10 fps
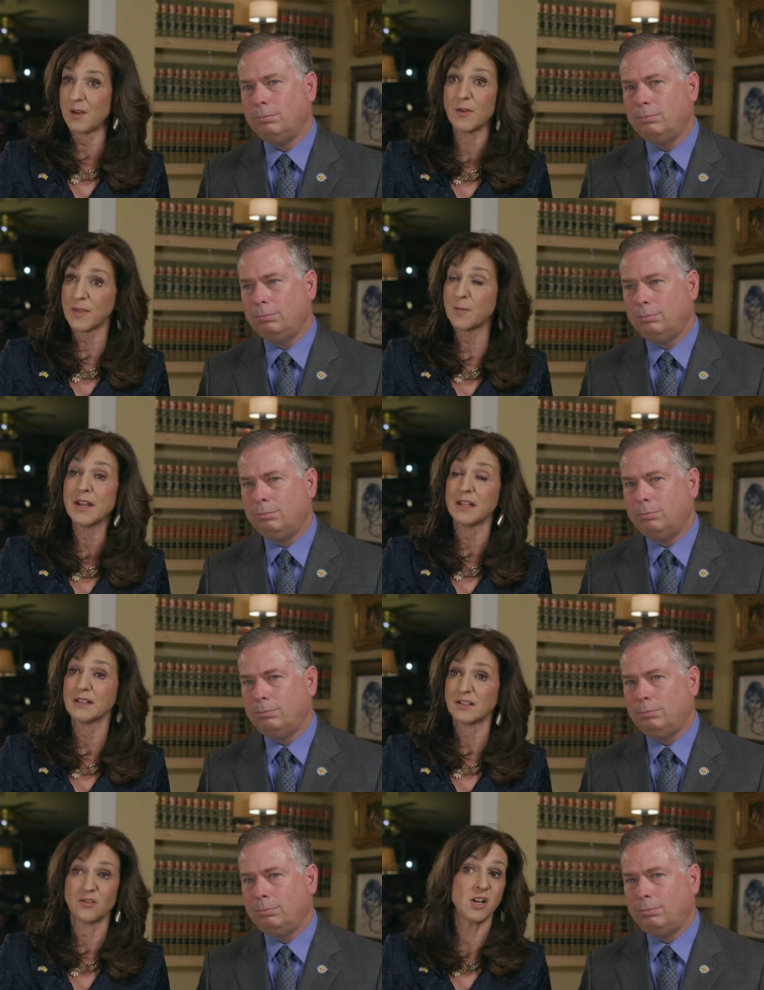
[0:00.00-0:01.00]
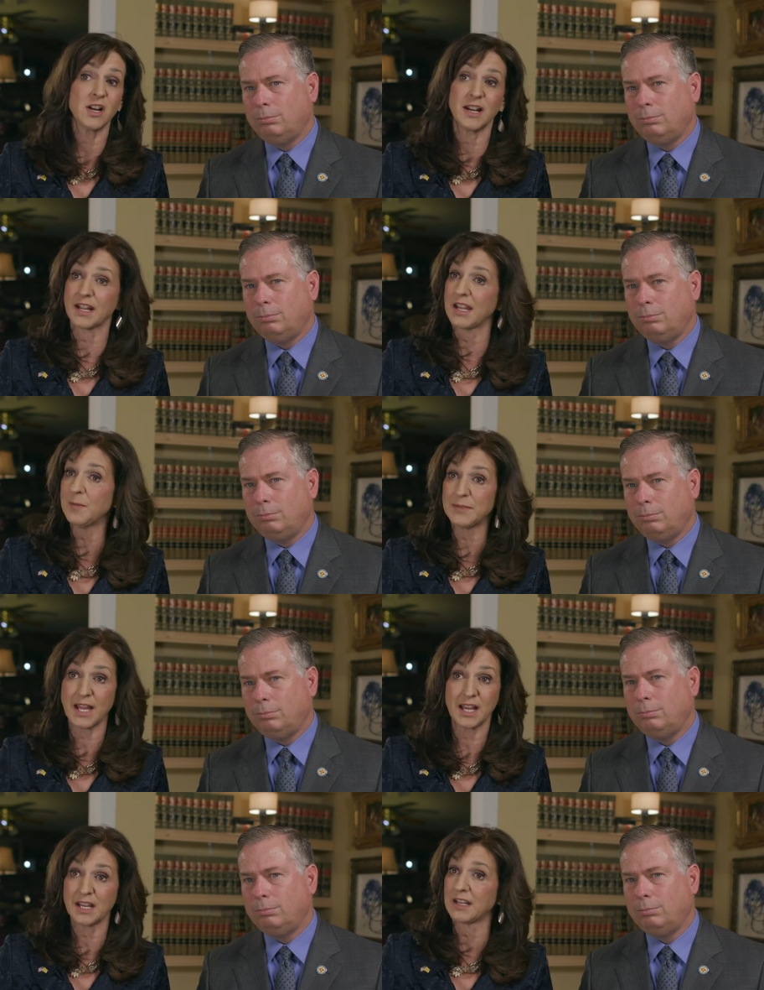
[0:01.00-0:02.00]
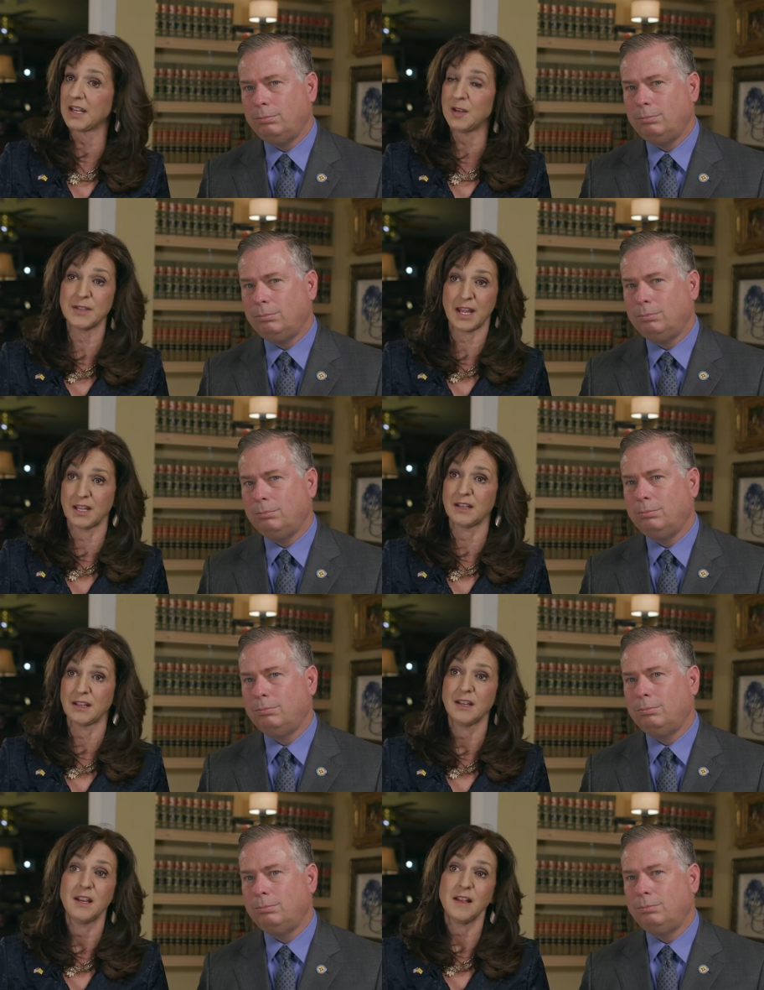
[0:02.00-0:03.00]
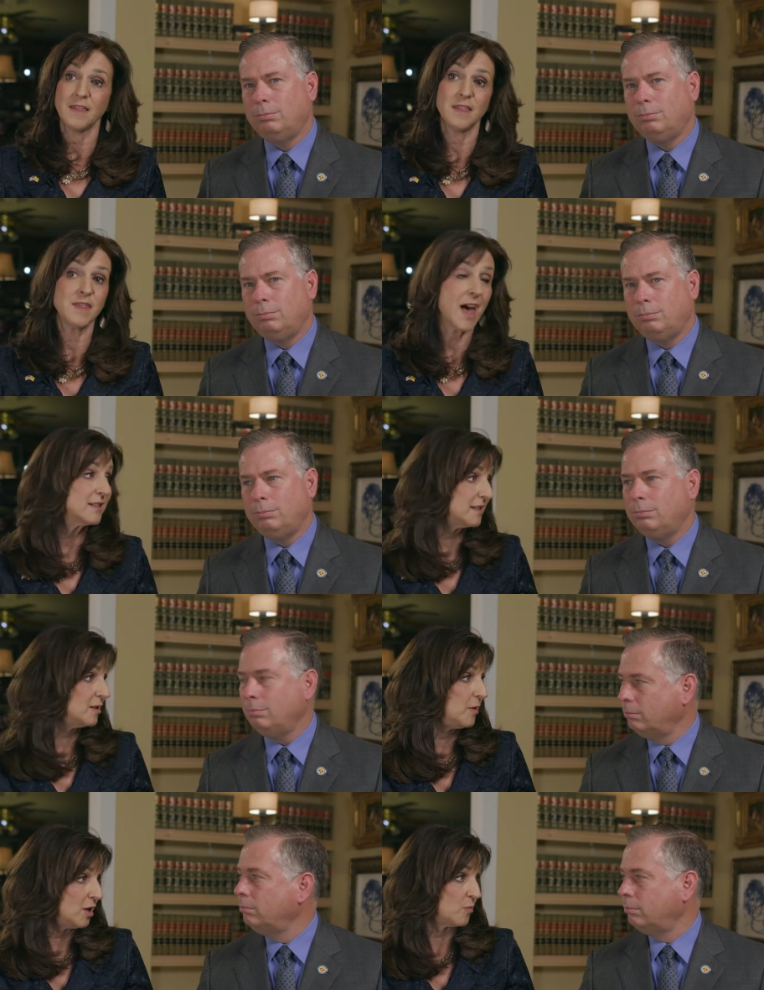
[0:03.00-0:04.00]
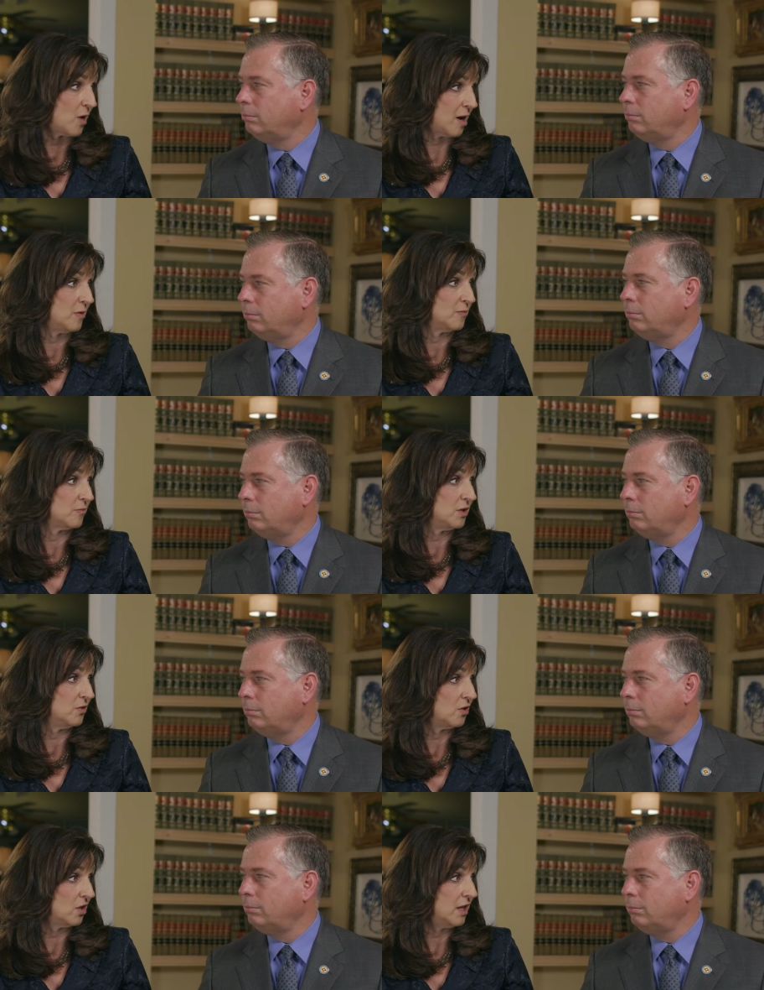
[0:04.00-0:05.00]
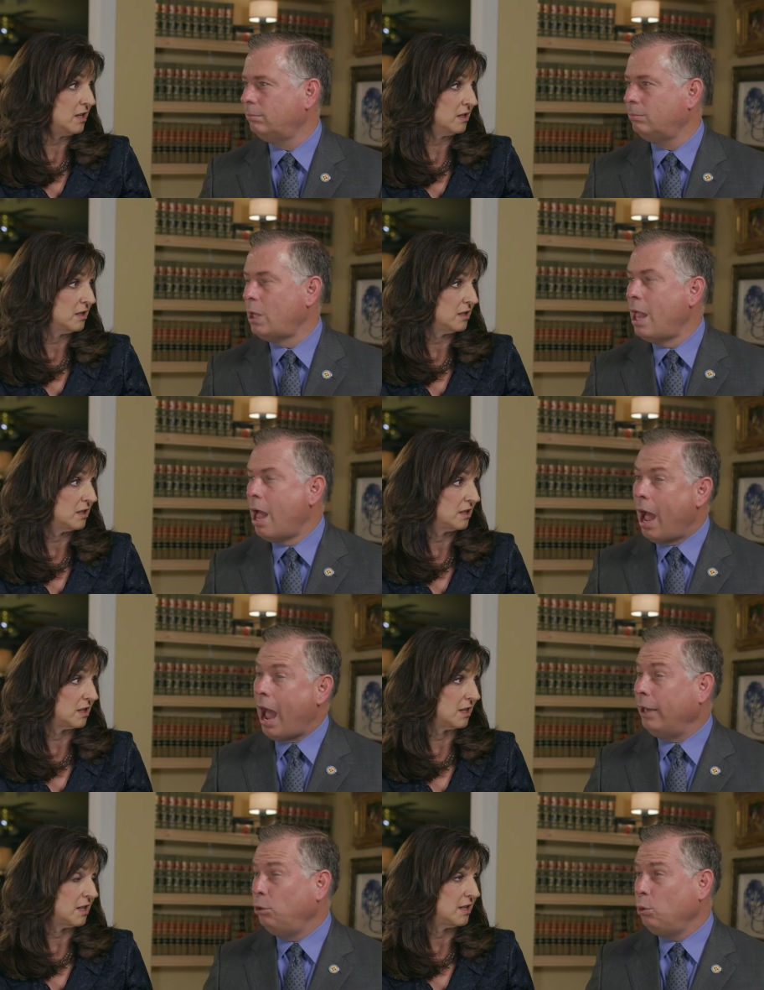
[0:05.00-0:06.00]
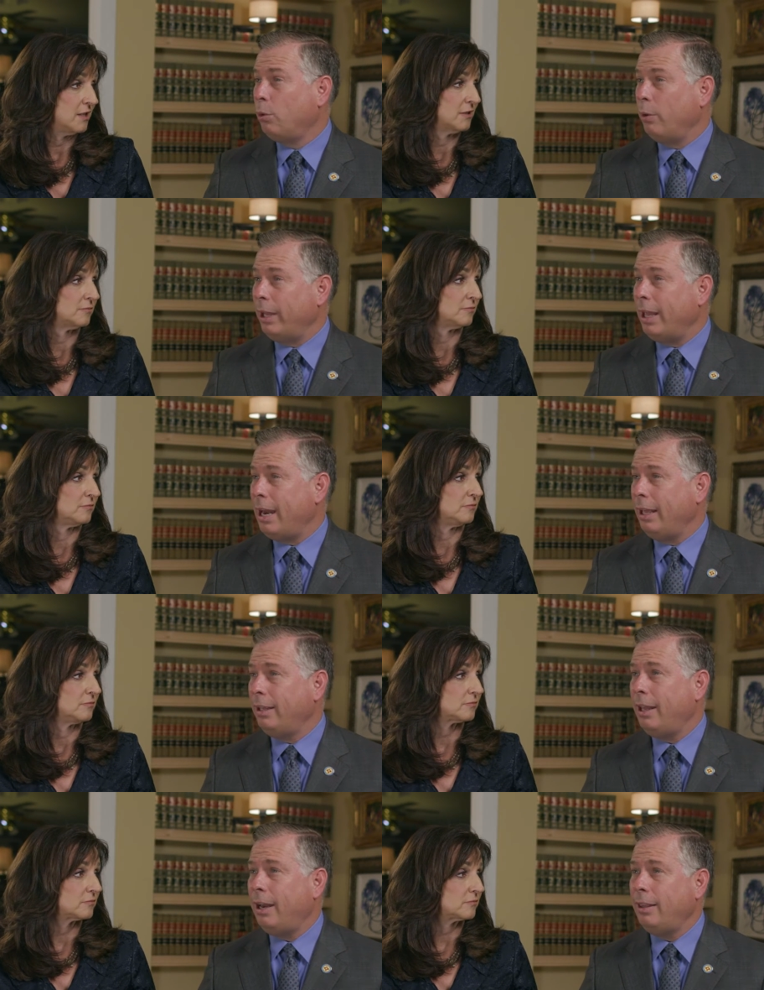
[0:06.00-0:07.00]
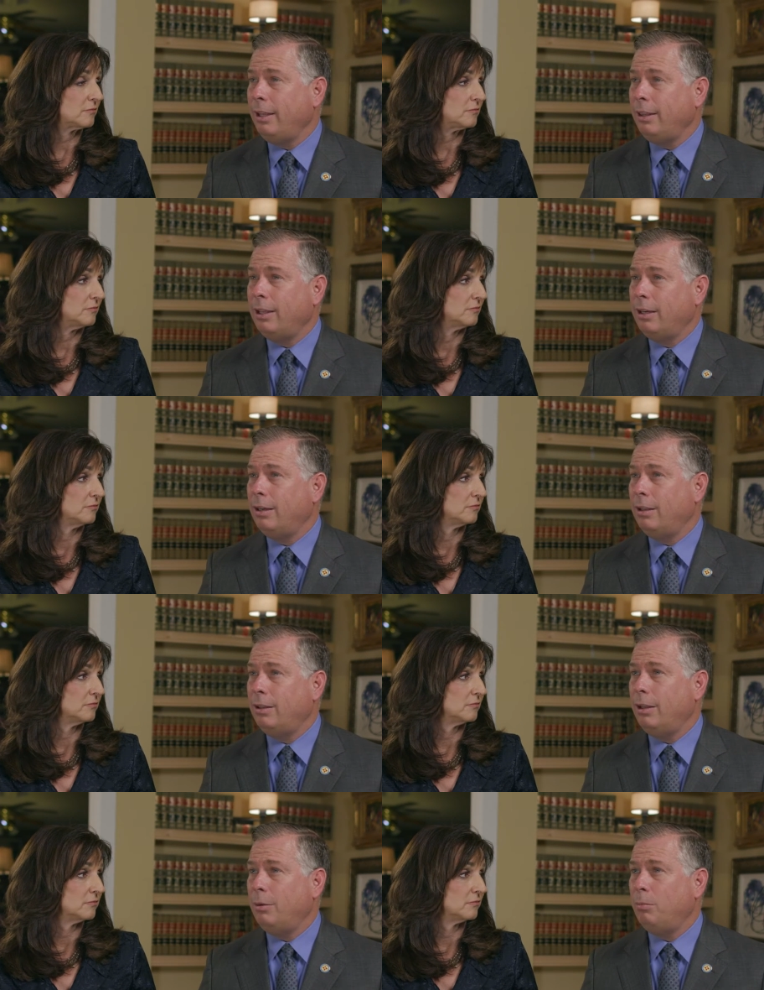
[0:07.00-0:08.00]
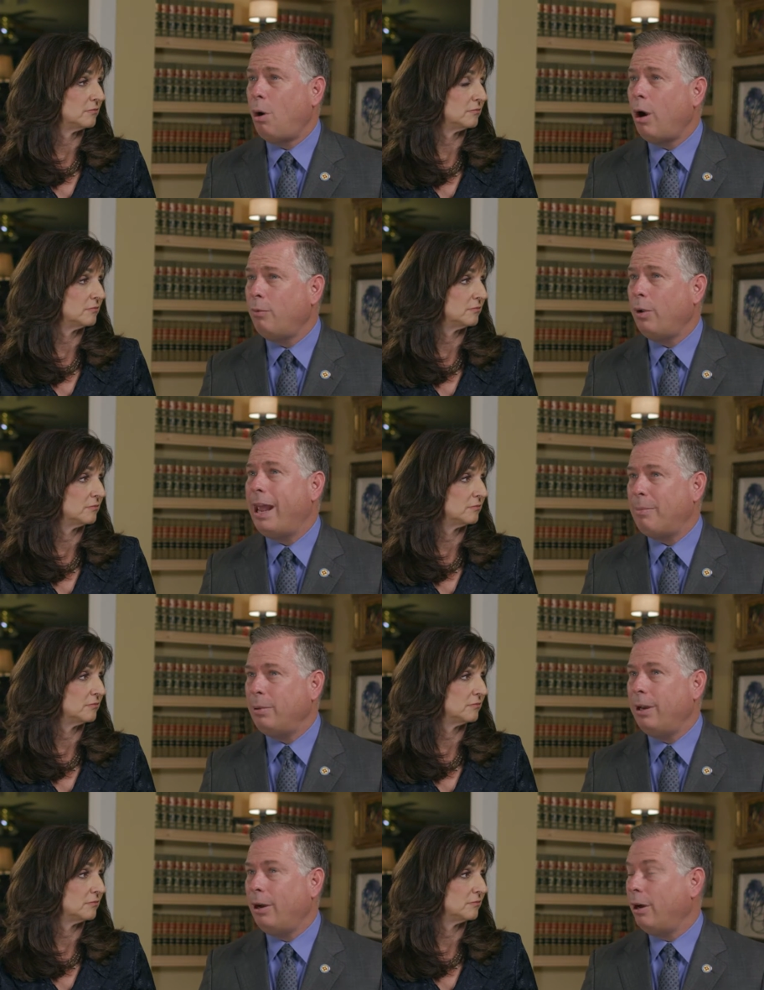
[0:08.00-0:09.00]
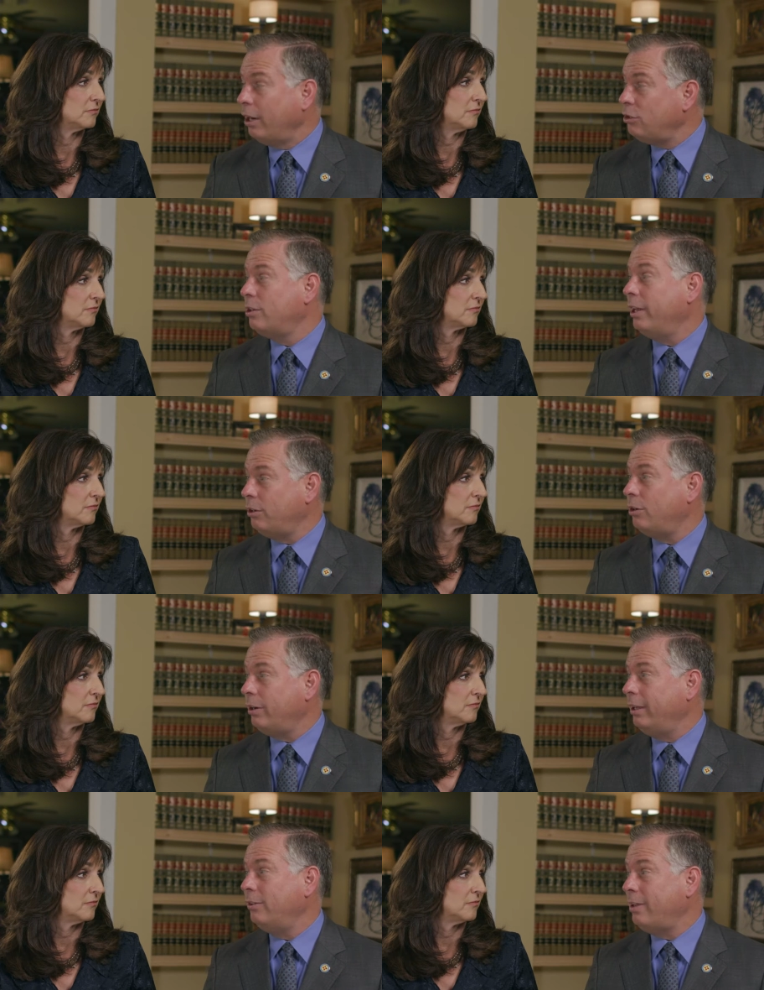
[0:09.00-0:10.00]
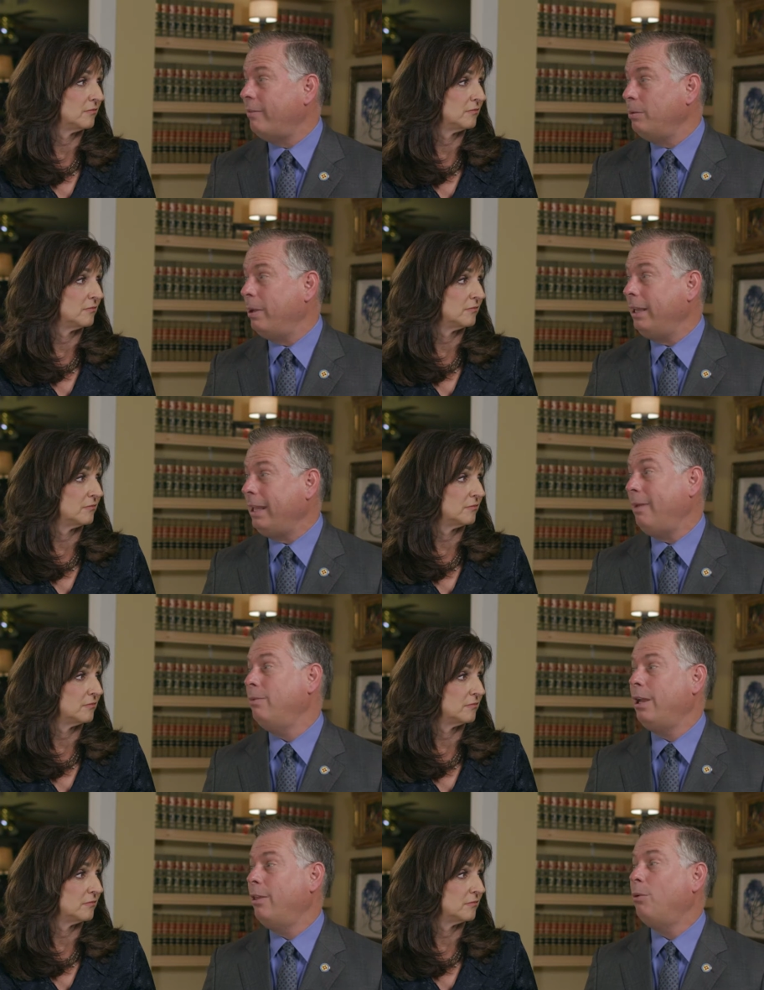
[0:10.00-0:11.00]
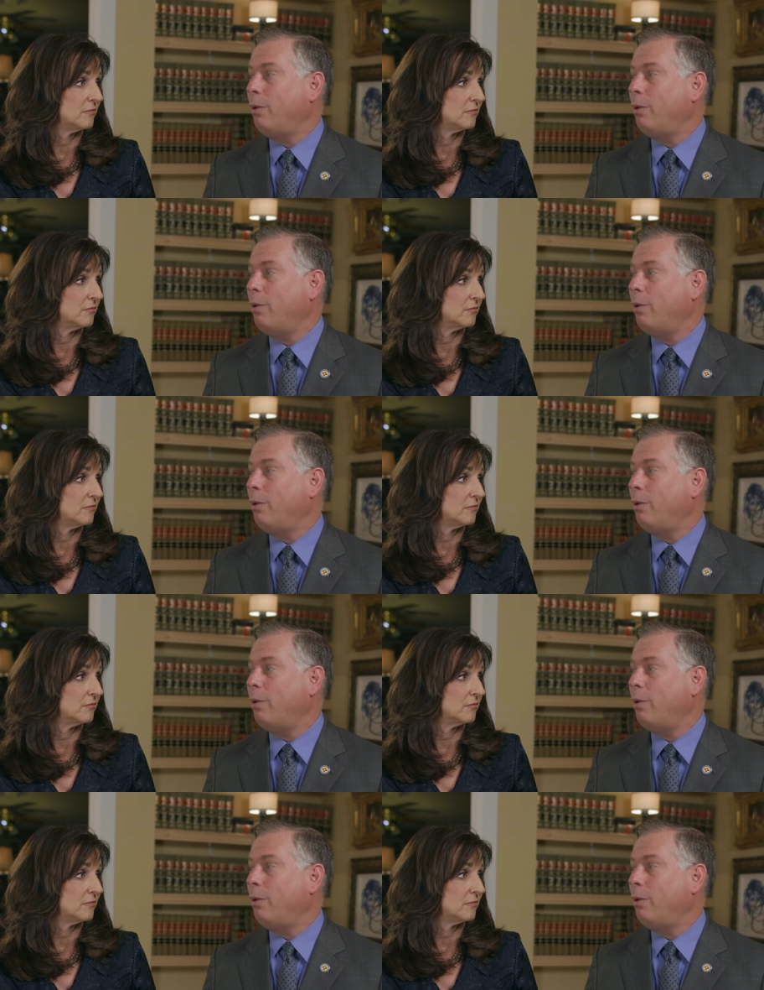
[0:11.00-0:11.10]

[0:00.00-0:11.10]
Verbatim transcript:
Speaker 1: they want the money, so they're going to keep taking and keep taking that's the bigger problem. Do you agree?
Speaker 2: I do agree, and I and I think that that part of what happened in our legislature is everybody came together